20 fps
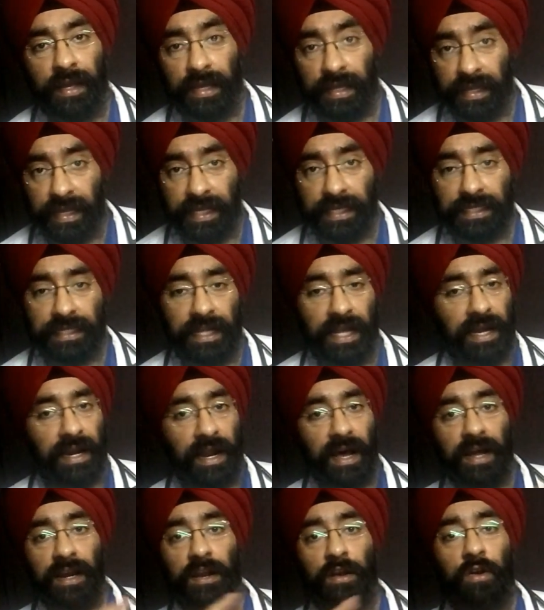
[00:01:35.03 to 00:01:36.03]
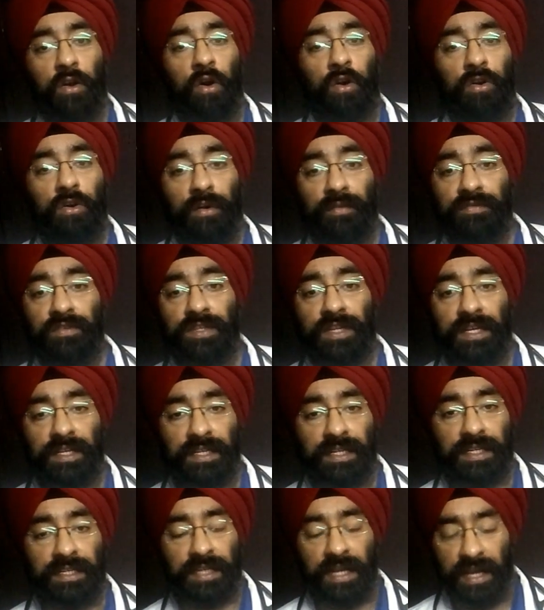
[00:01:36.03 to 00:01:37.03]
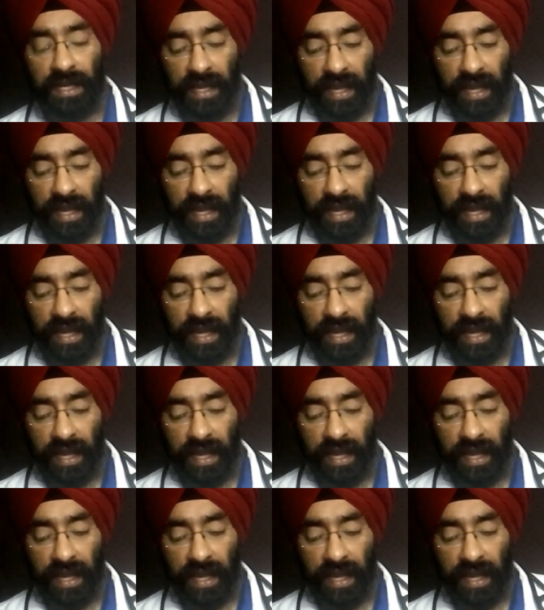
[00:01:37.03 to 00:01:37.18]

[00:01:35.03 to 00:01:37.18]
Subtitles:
Yes, there are a lot of changes,